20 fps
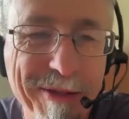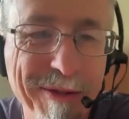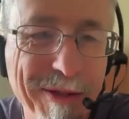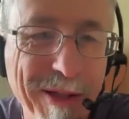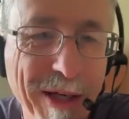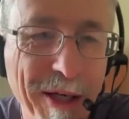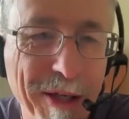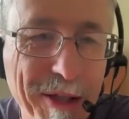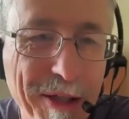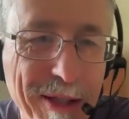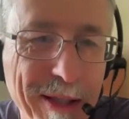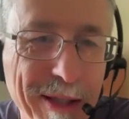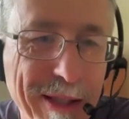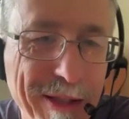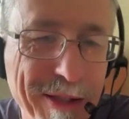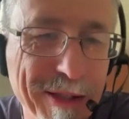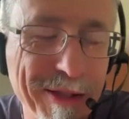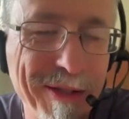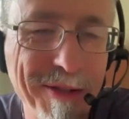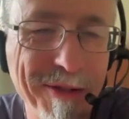
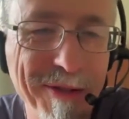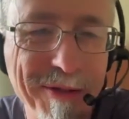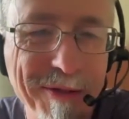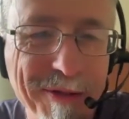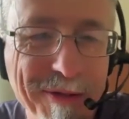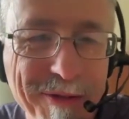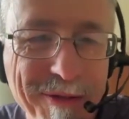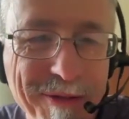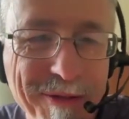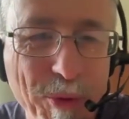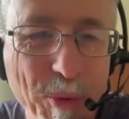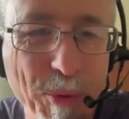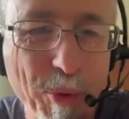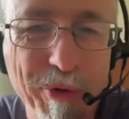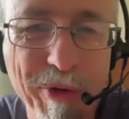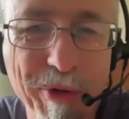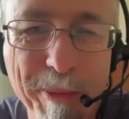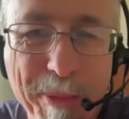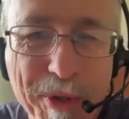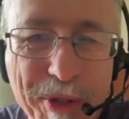Huxley's Laws
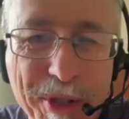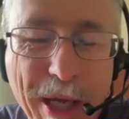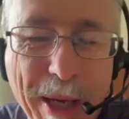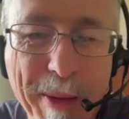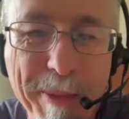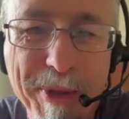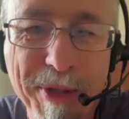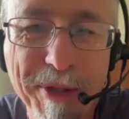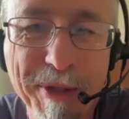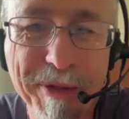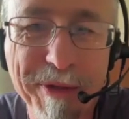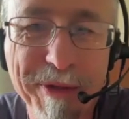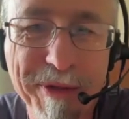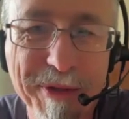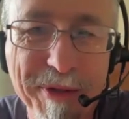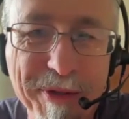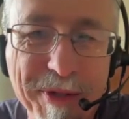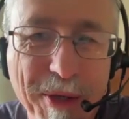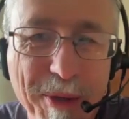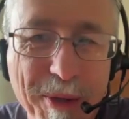of Perception,
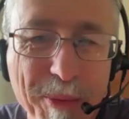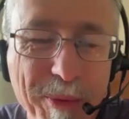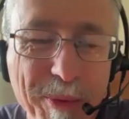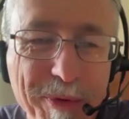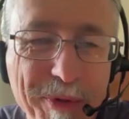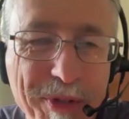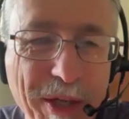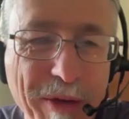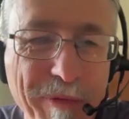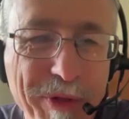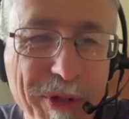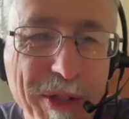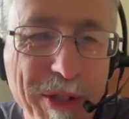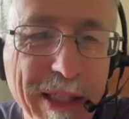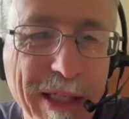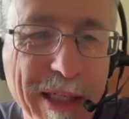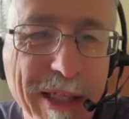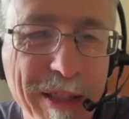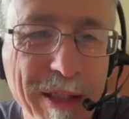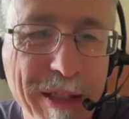so 70
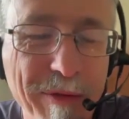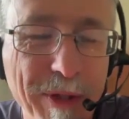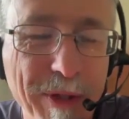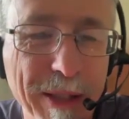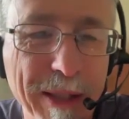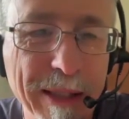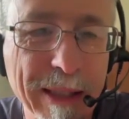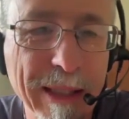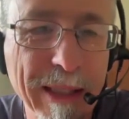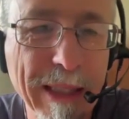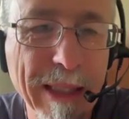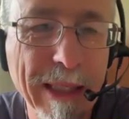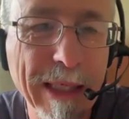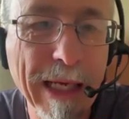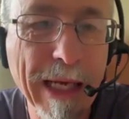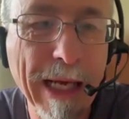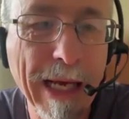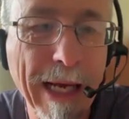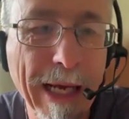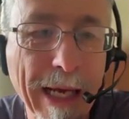years of it,
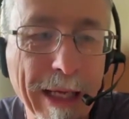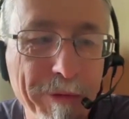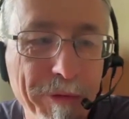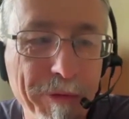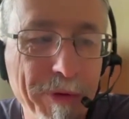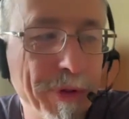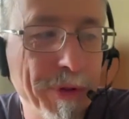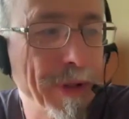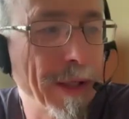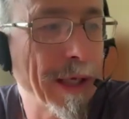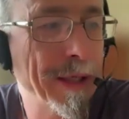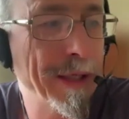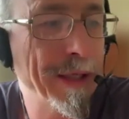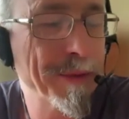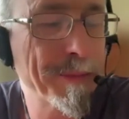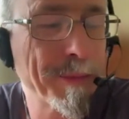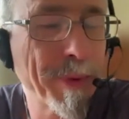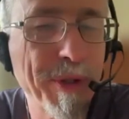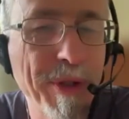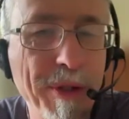and it's
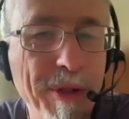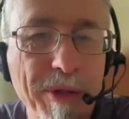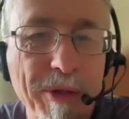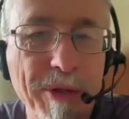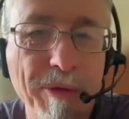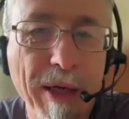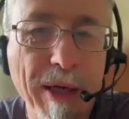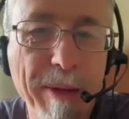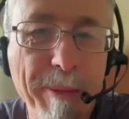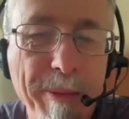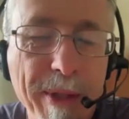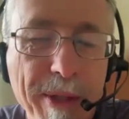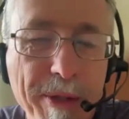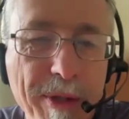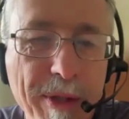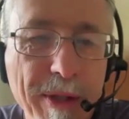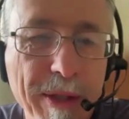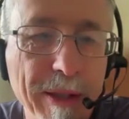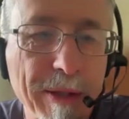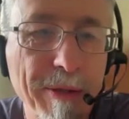produced great
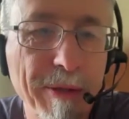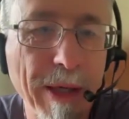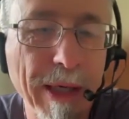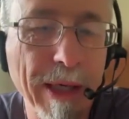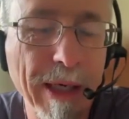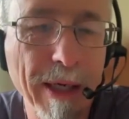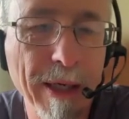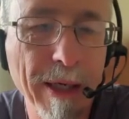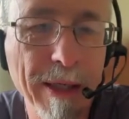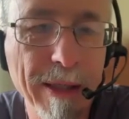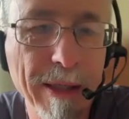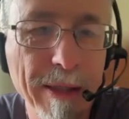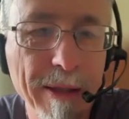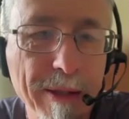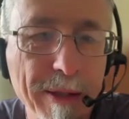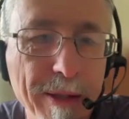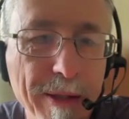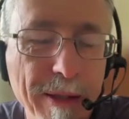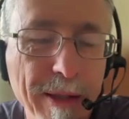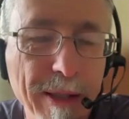music, great
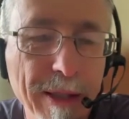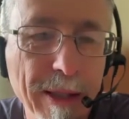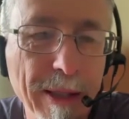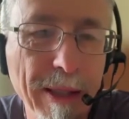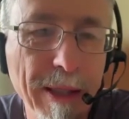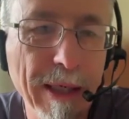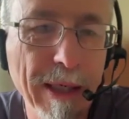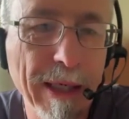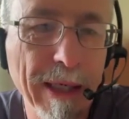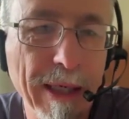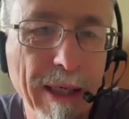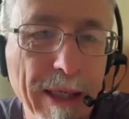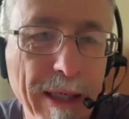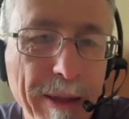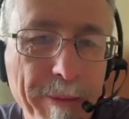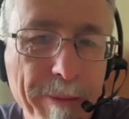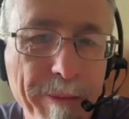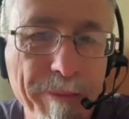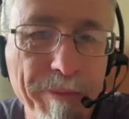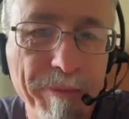art,
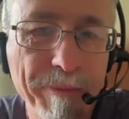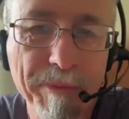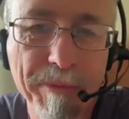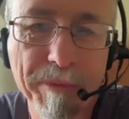and